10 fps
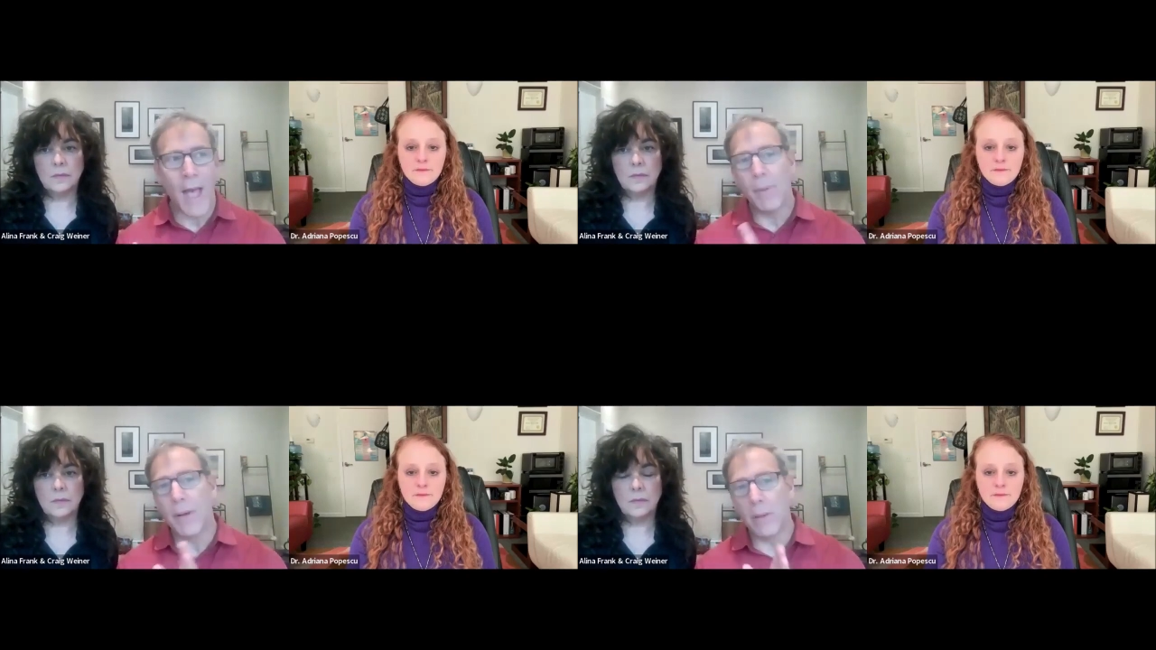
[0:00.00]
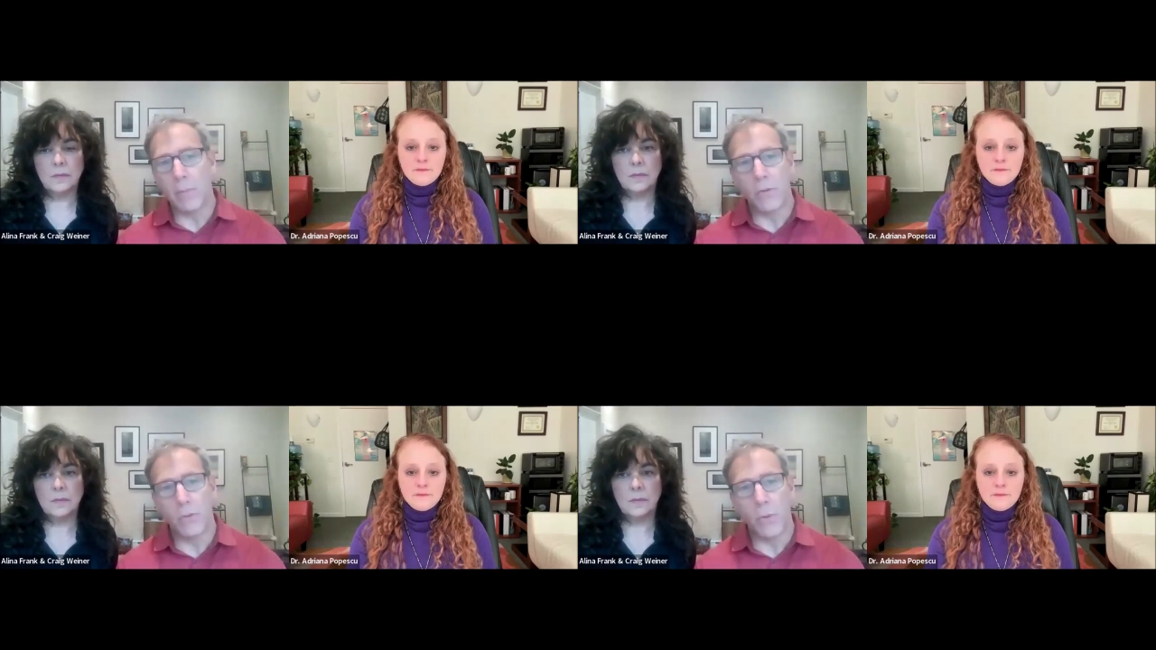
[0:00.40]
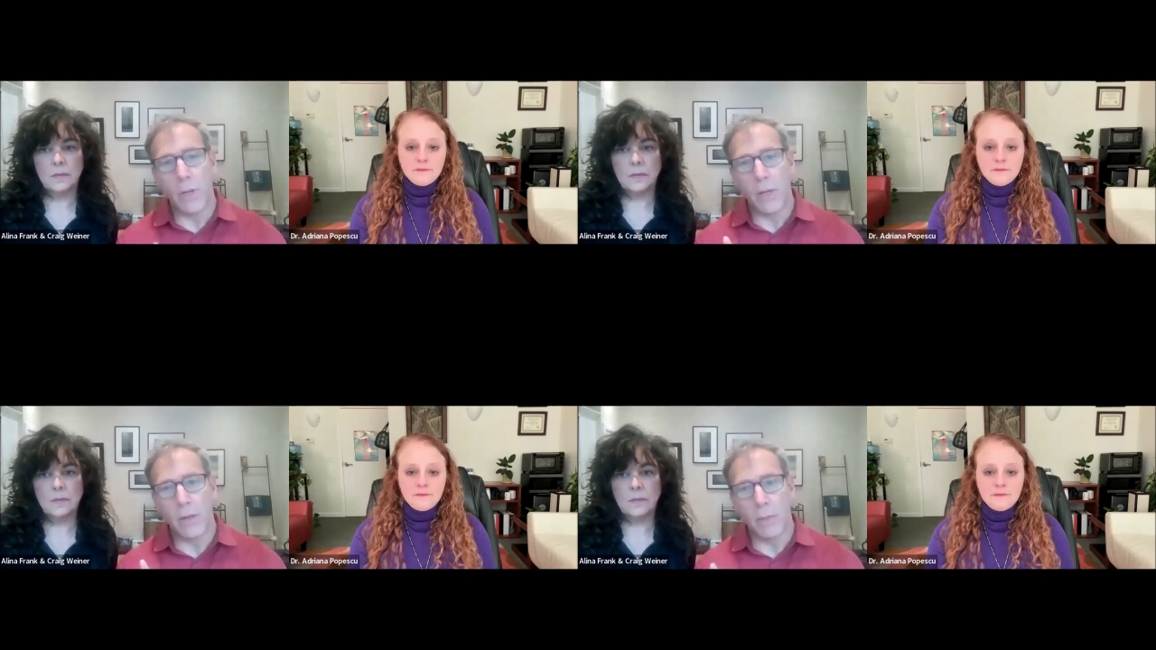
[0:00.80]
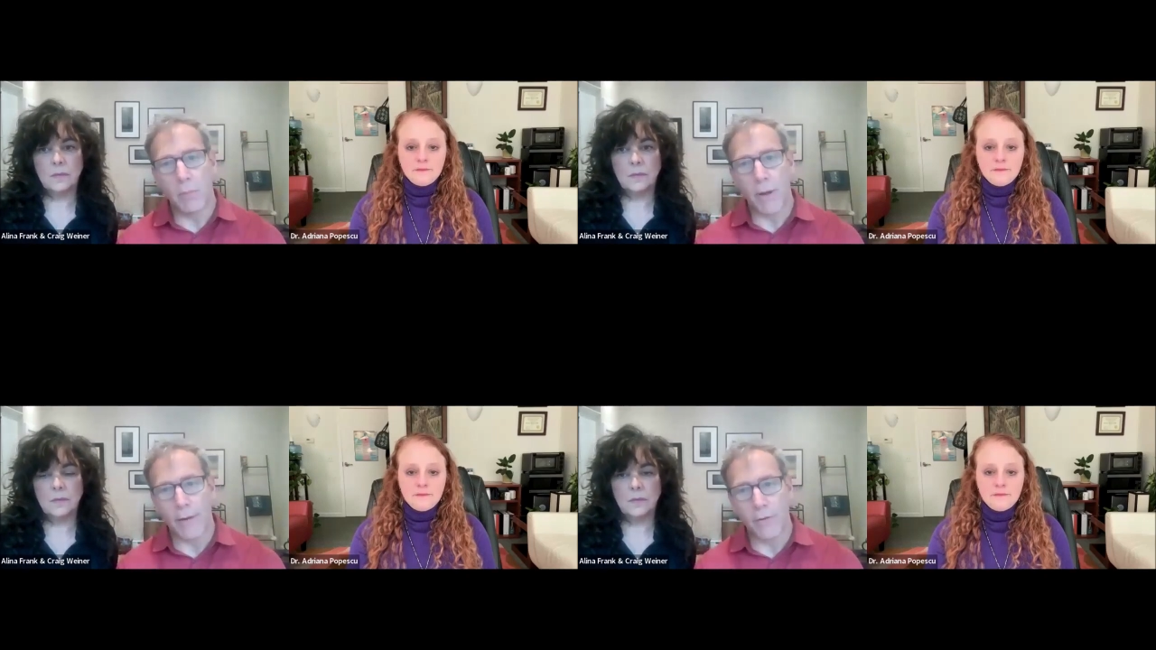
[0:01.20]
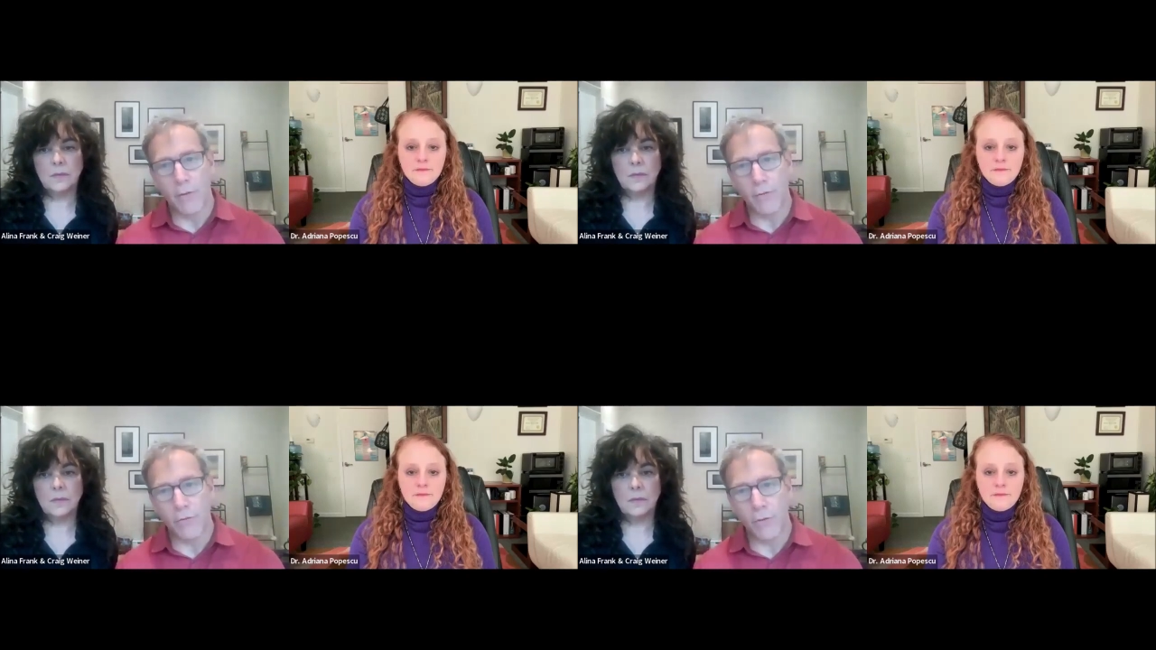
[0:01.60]
Speaker 1: happening between the
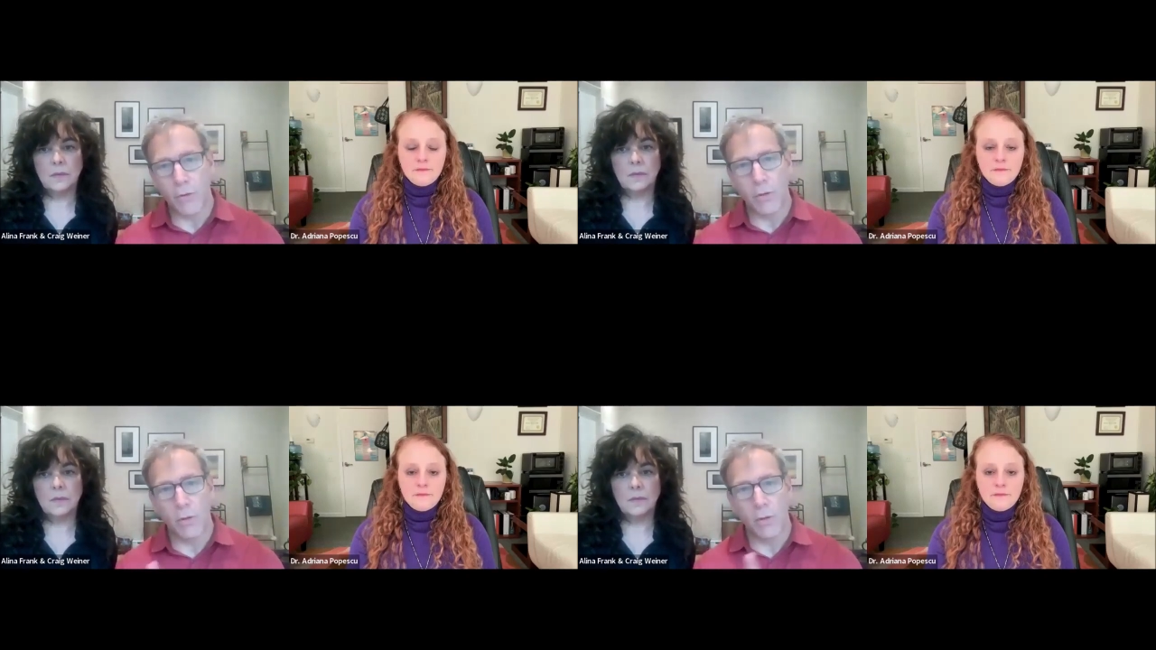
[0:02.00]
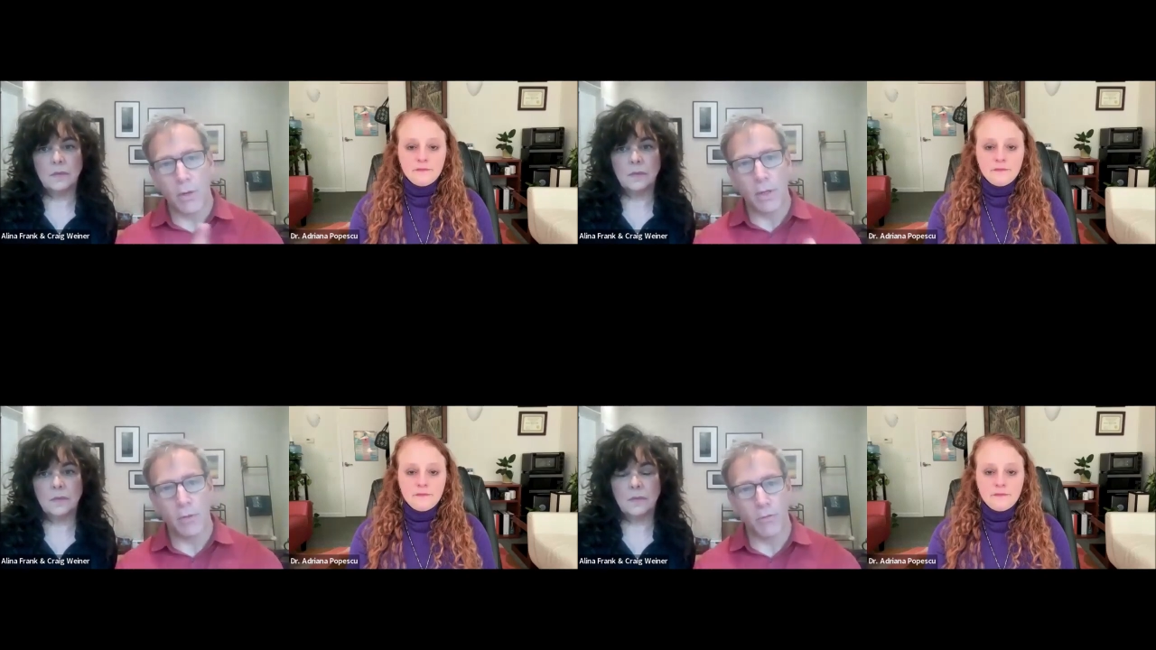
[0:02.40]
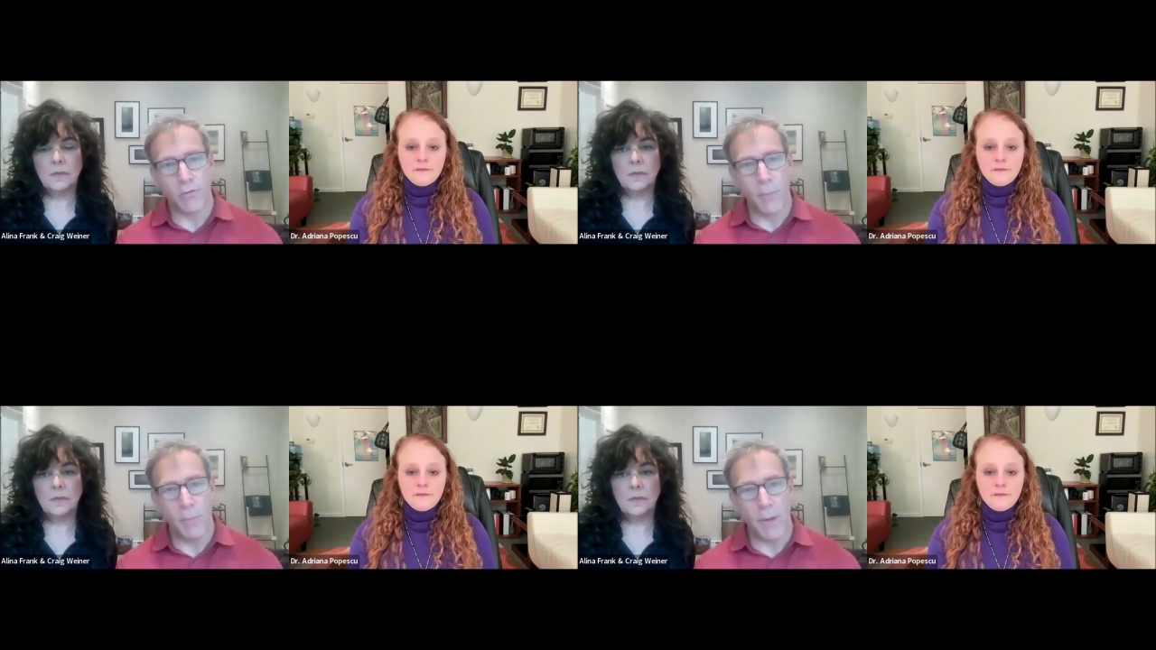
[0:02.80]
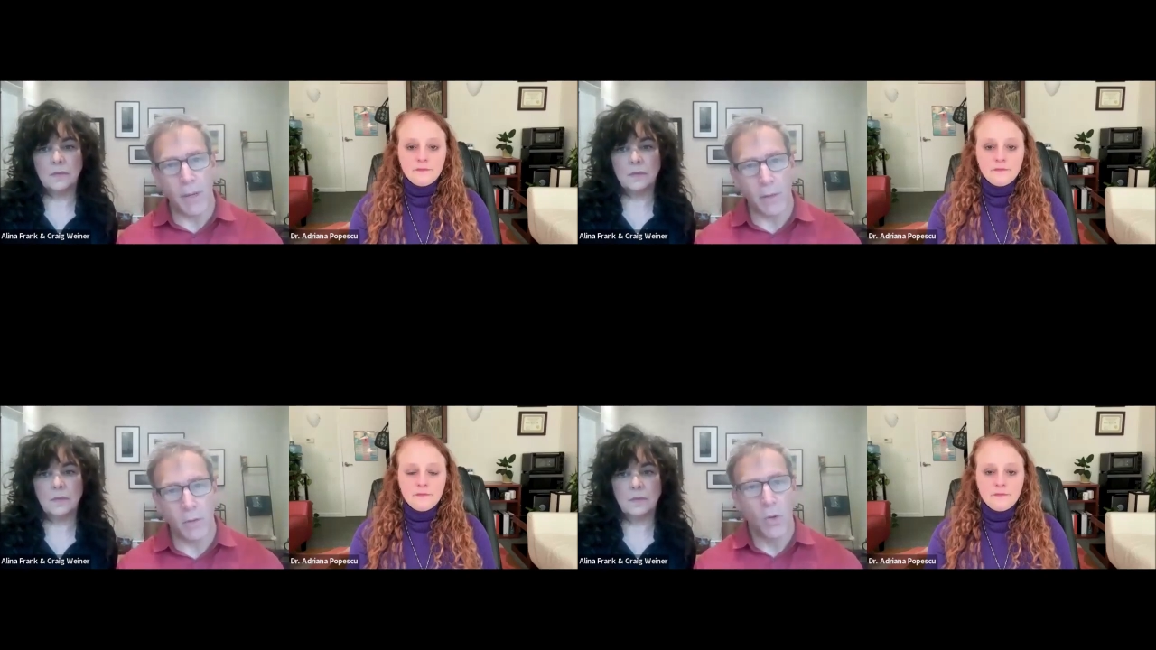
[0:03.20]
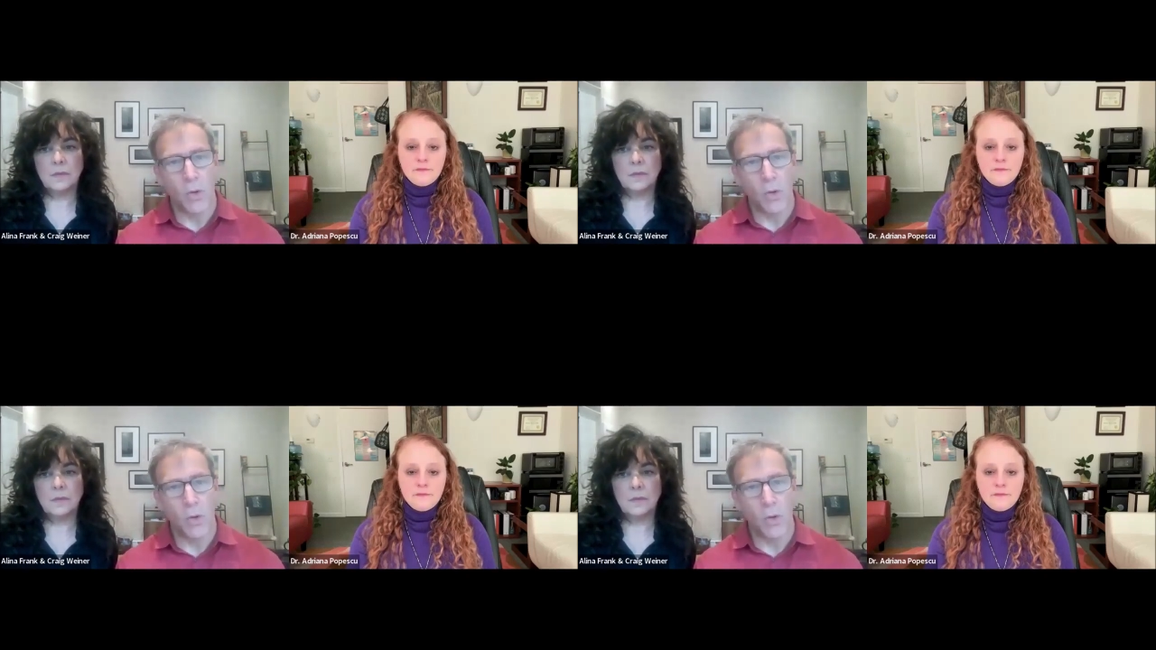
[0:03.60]
practitioner and the recipient